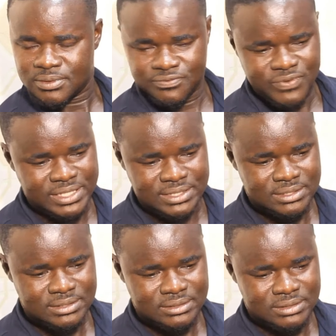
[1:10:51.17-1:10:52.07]
In fact,
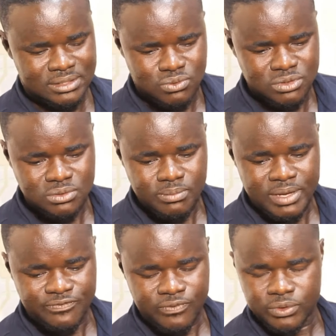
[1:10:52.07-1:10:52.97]
it was not
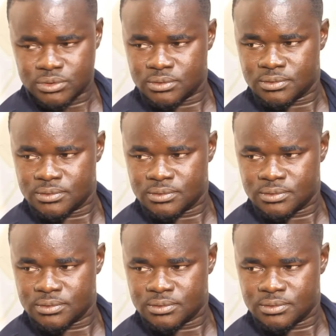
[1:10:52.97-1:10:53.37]
my fault.